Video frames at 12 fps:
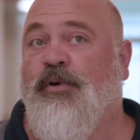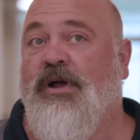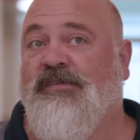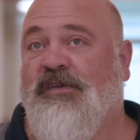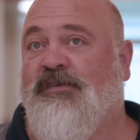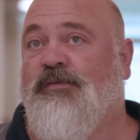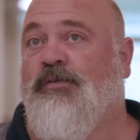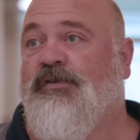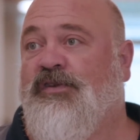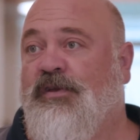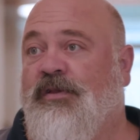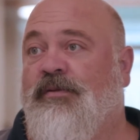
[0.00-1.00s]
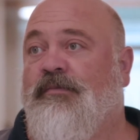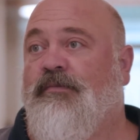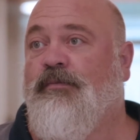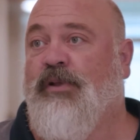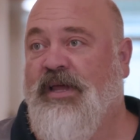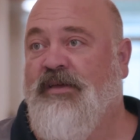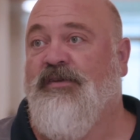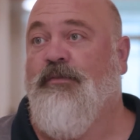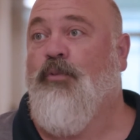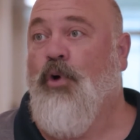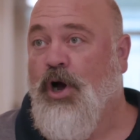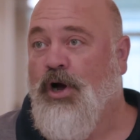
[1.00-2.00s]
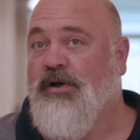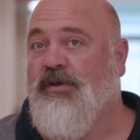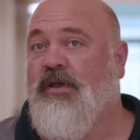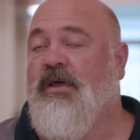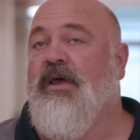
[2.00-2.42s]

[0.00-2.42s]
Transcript: processes were still in place and worked,